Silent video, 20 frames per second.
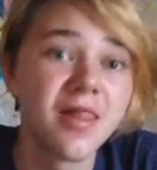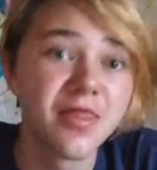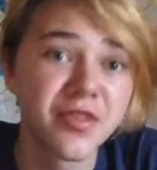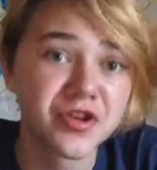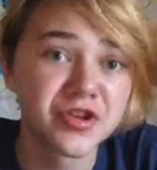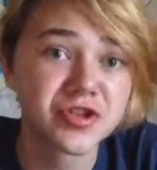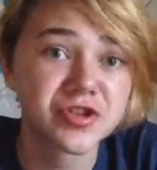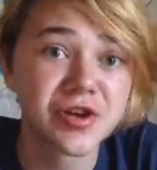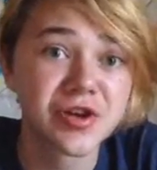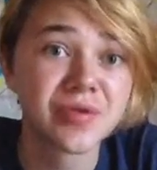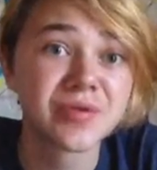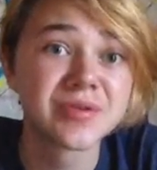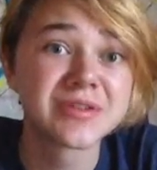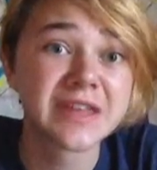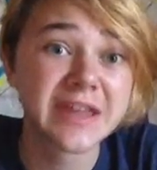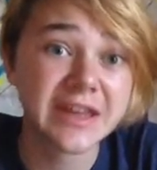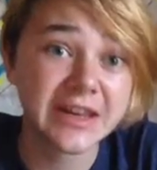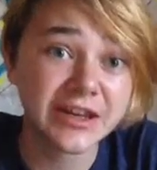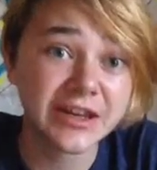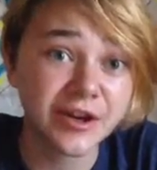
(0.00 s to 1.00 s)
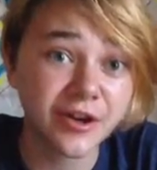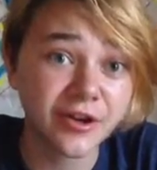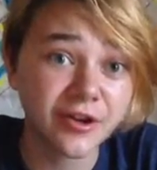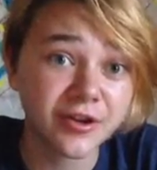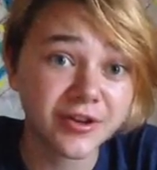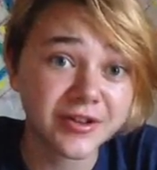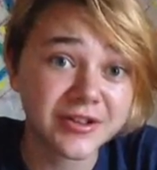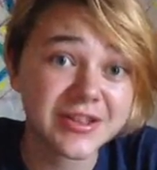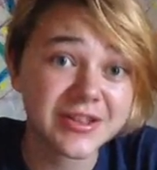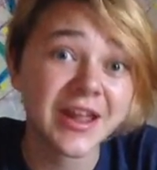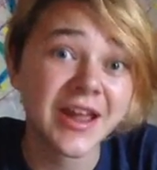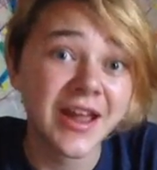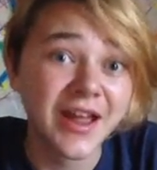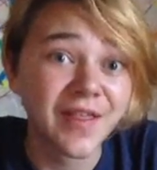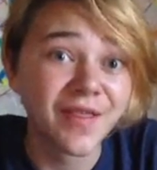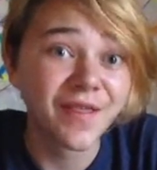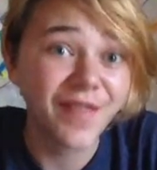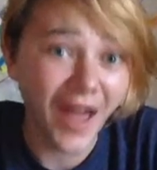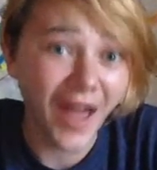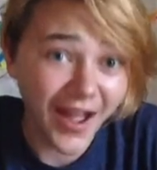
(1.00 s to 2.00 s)
This drone was $80.
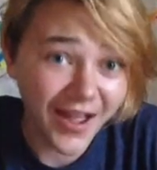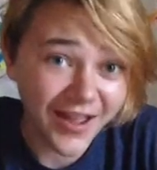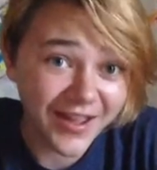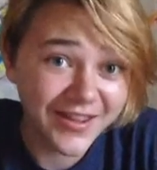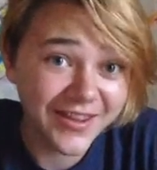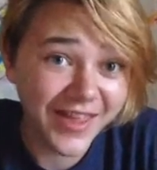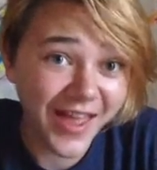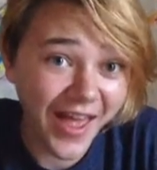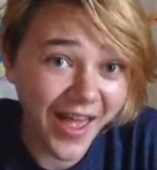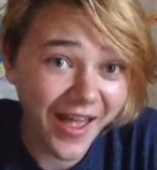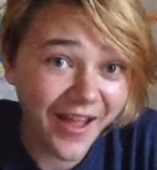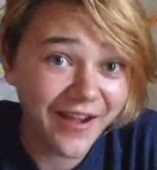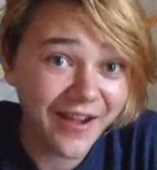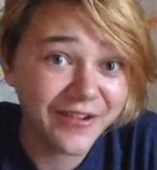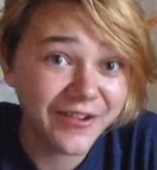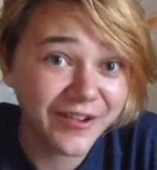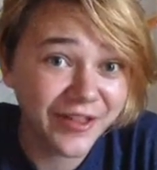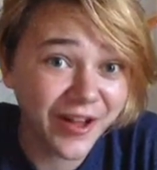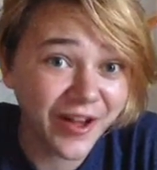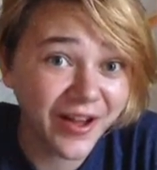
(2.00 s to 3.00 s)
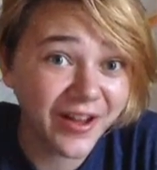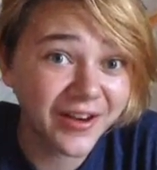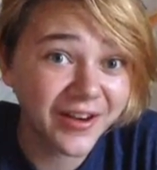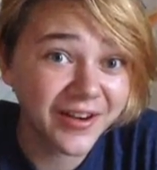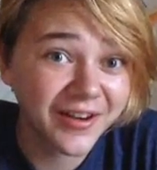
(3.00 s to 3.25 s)
That is a heck of a lot.